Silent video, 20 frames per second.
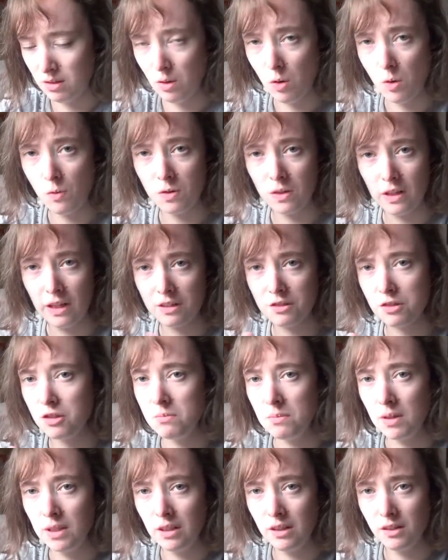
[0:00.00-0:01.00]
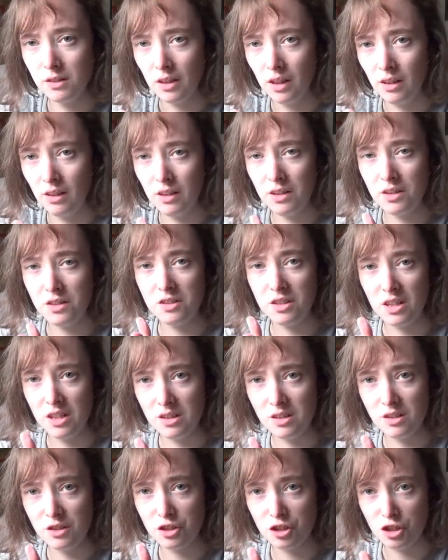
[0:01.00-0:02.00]
Over like 2 minutes, and they
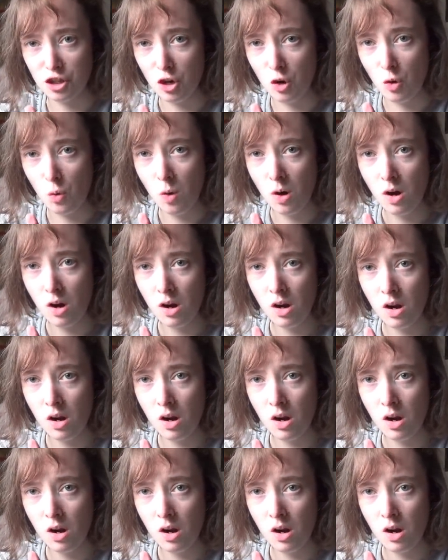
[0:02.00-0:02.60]
didn't show